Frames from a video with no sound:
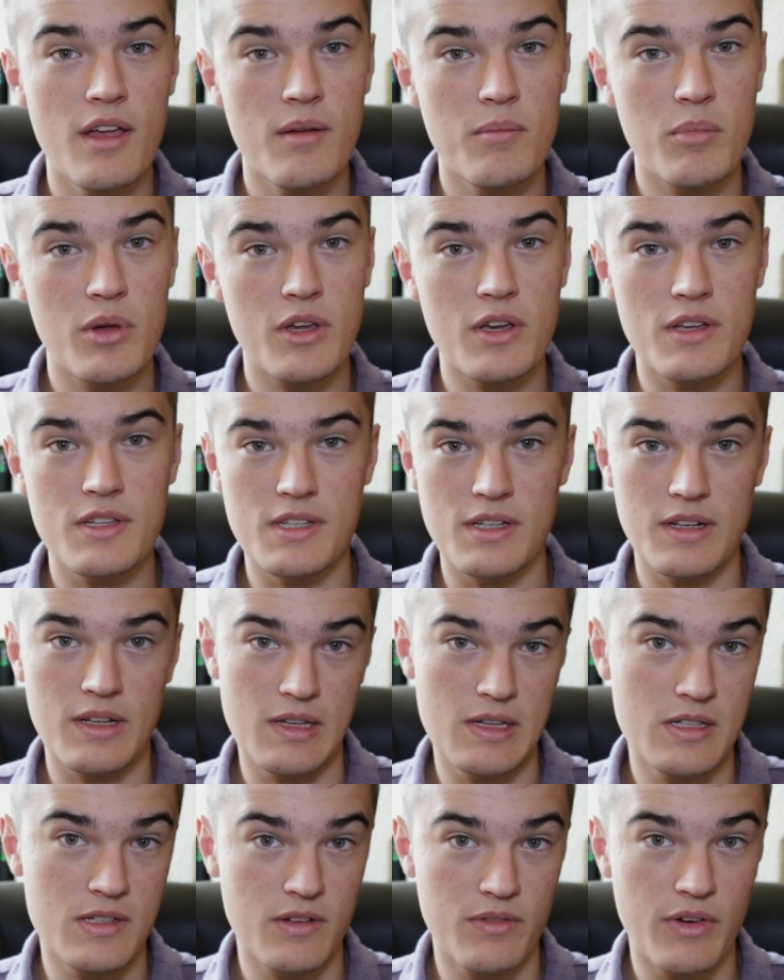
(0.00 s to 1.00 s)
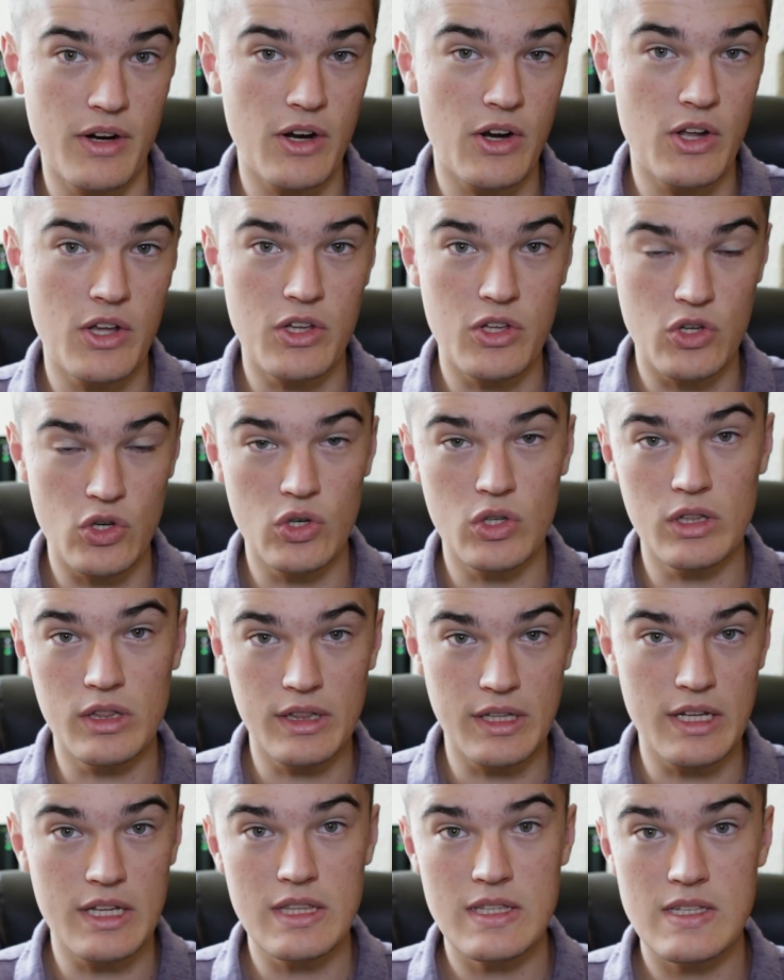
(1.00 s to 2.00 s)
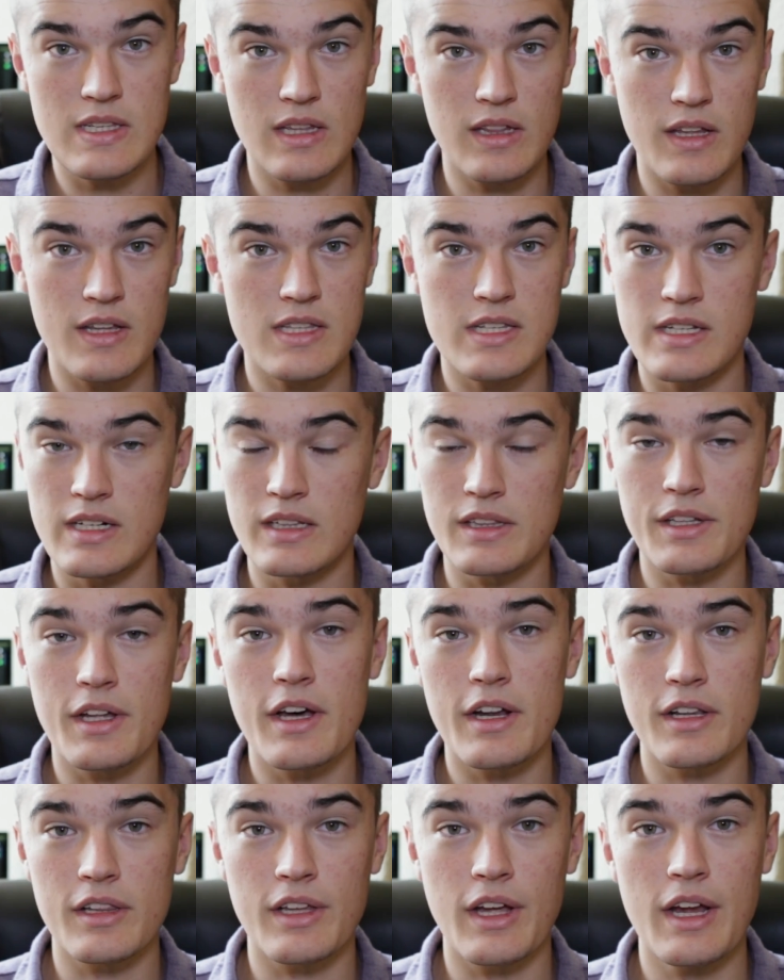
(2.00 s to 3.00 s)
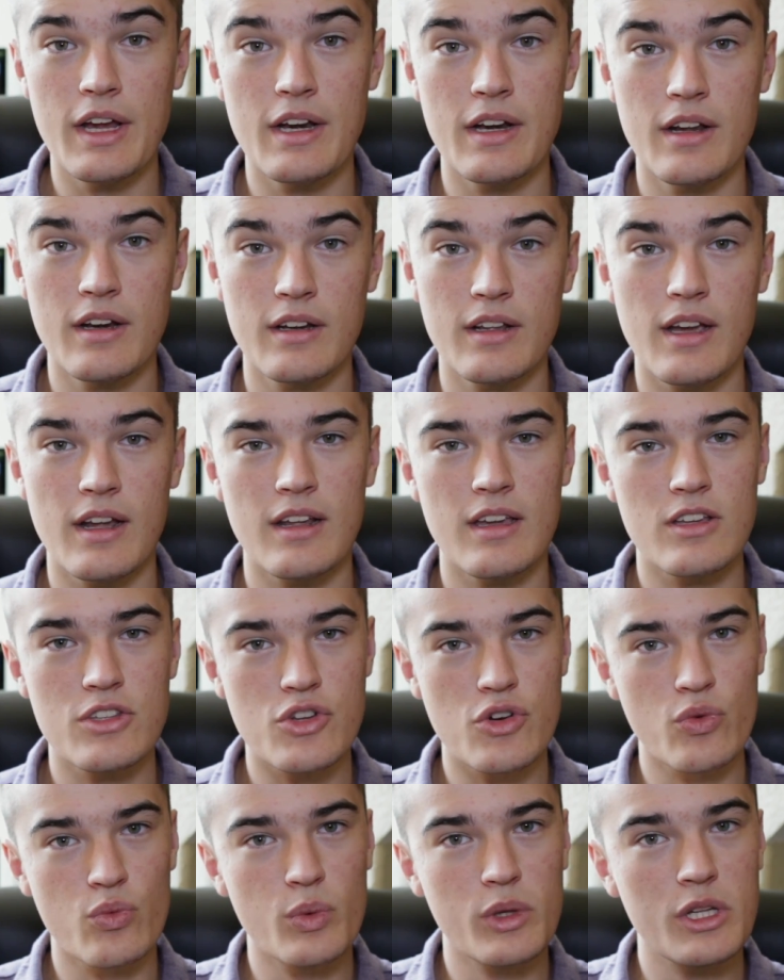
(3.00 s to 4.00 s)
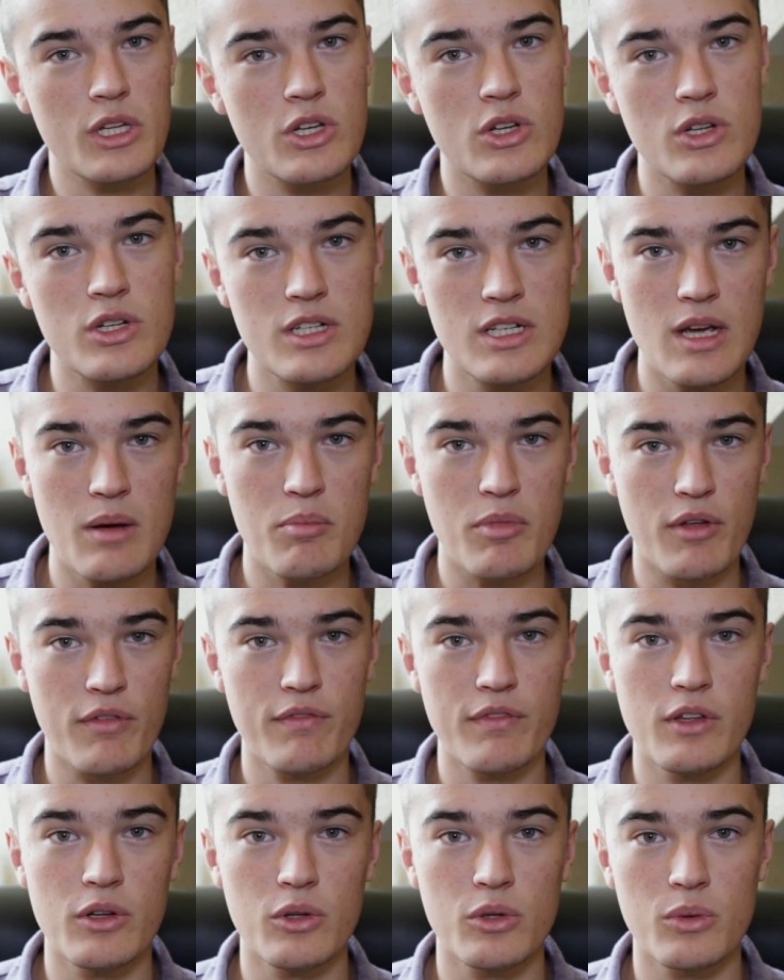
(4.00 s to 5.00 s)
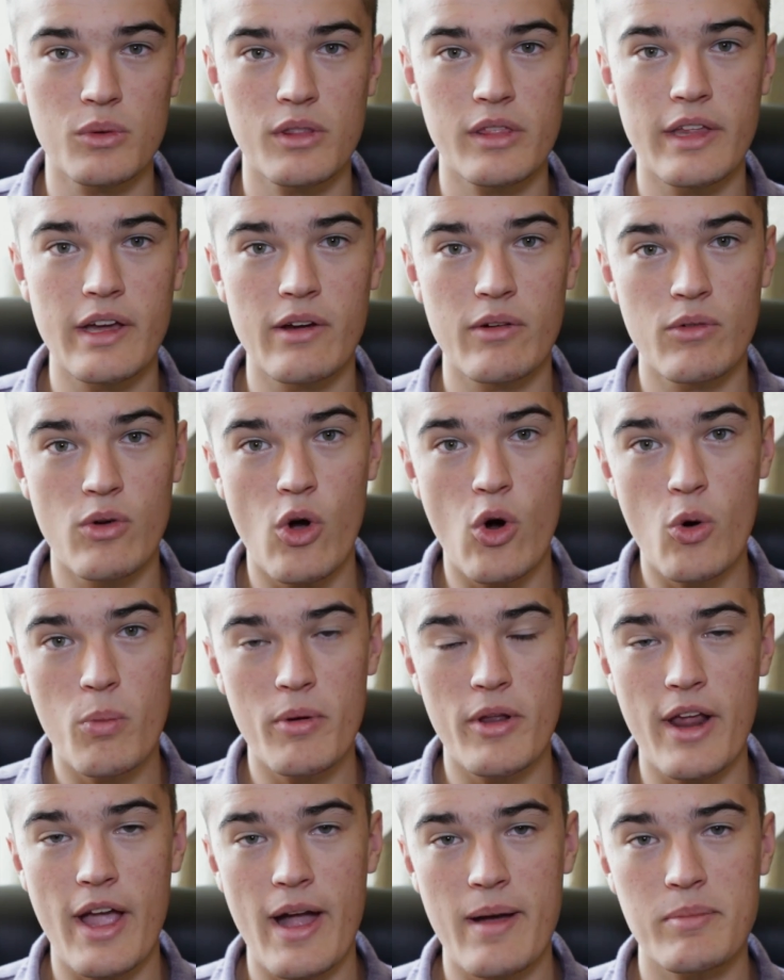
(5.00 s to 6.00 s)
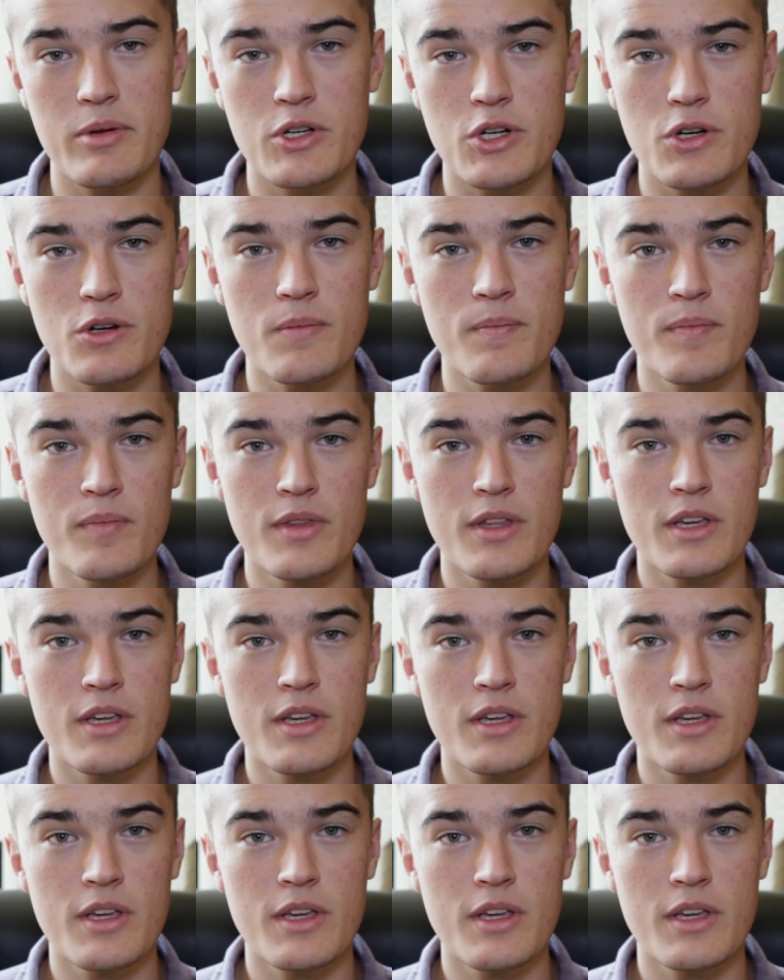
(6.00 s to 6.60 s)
because it is a very good lens that lets in a lot of light and kind of gets you really good depth of field with that open aperture.